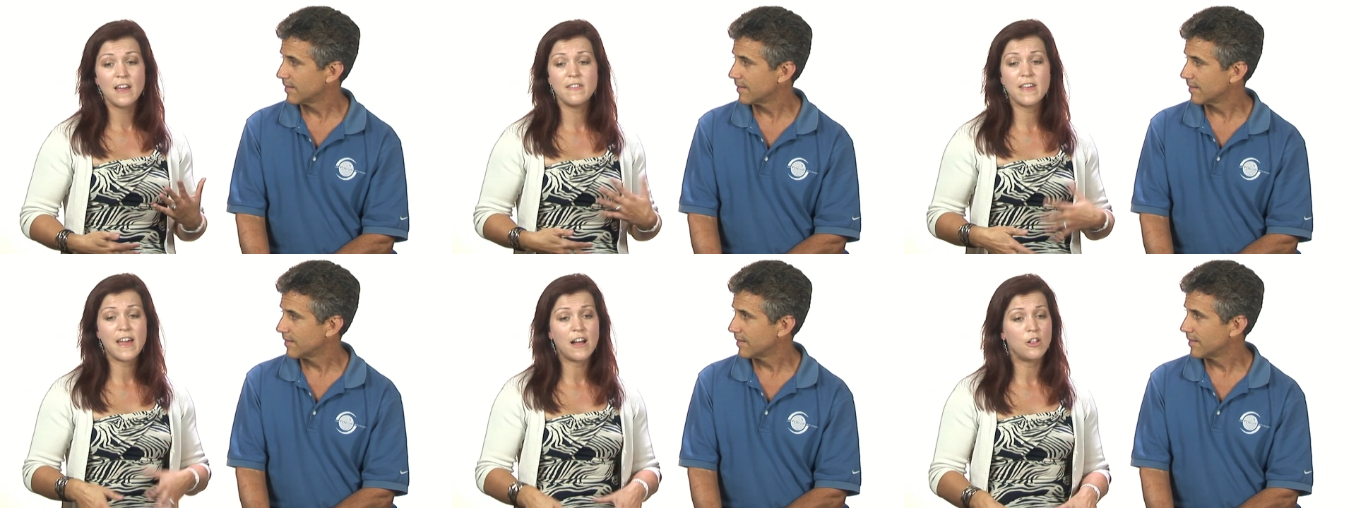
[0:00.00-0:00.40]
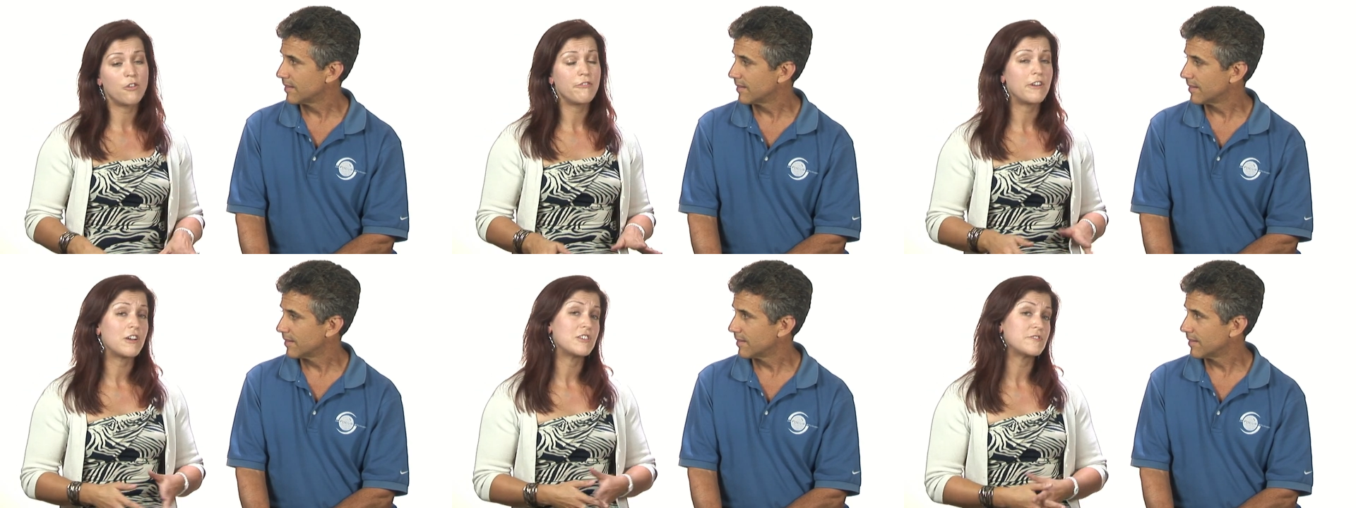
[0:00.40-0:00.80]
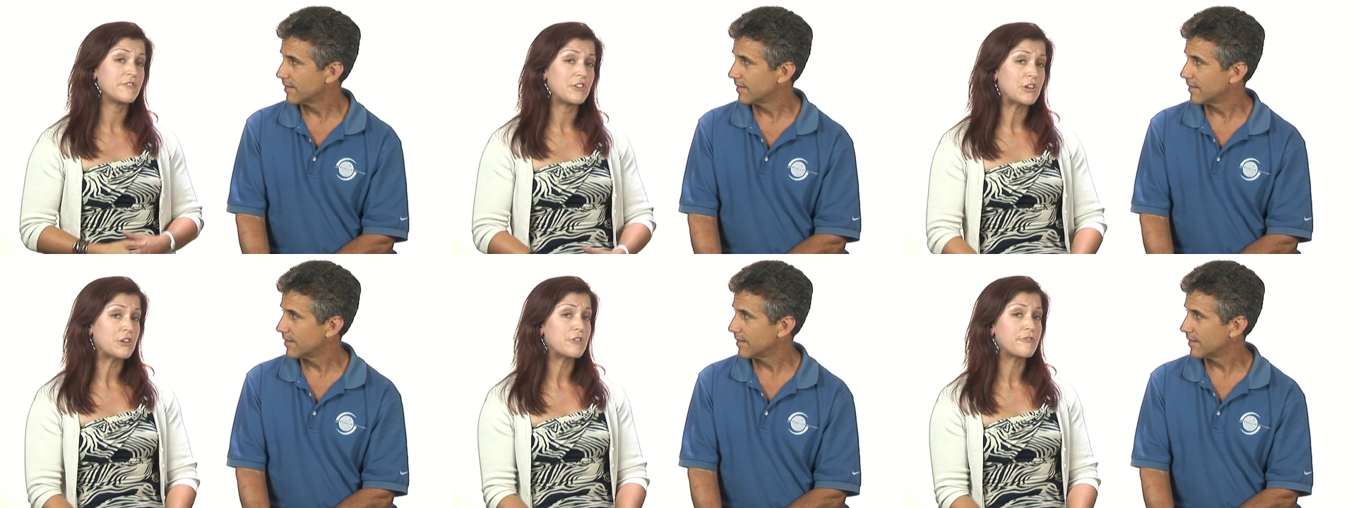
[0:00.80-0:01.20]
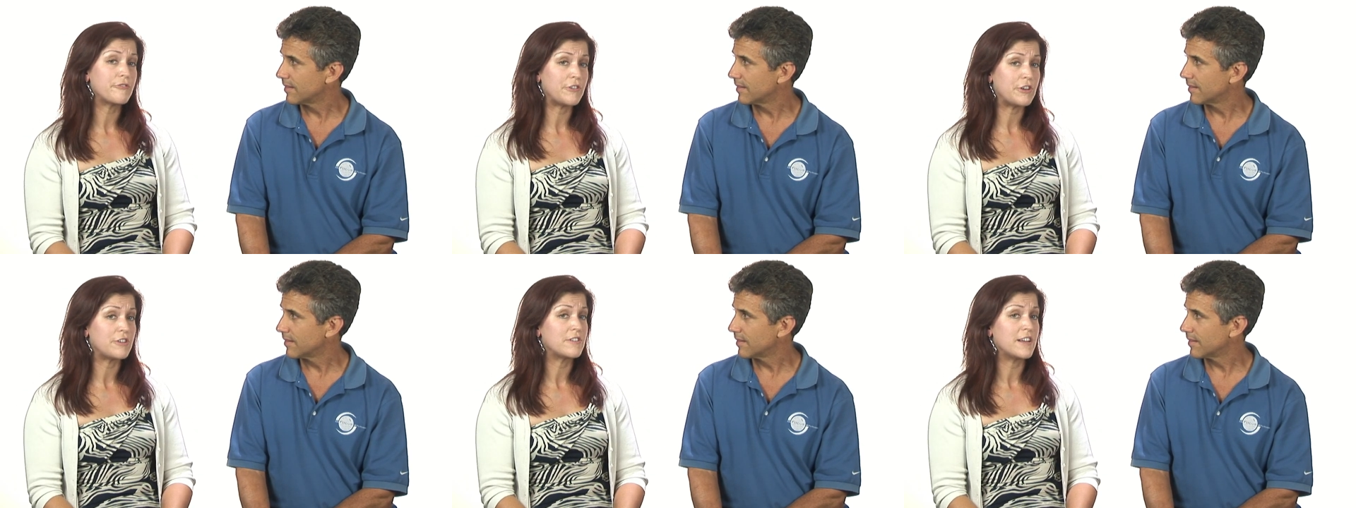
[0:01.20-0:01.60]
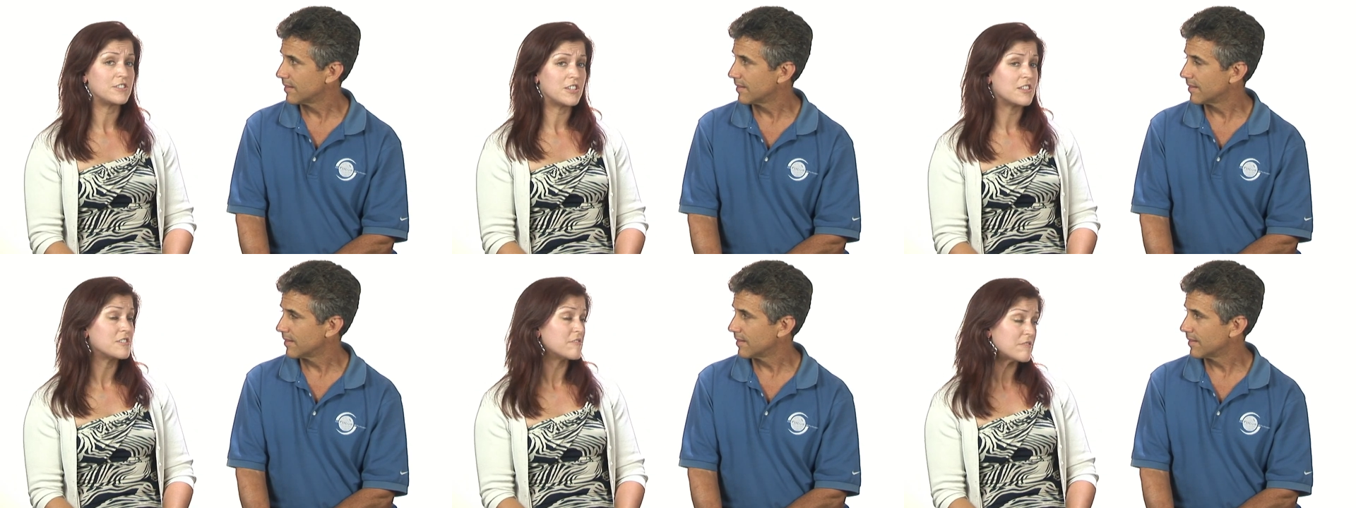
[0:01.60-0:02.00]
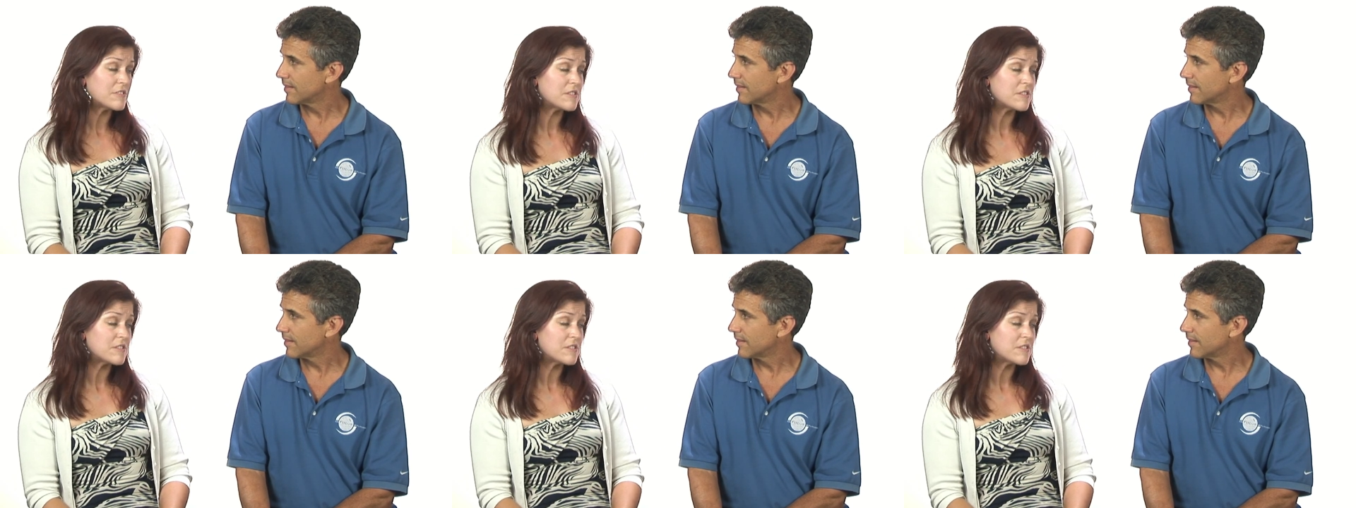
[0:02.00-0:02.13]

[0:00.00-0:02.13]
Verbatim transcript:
Speaker 1: and the aloe vera is very good for your digestive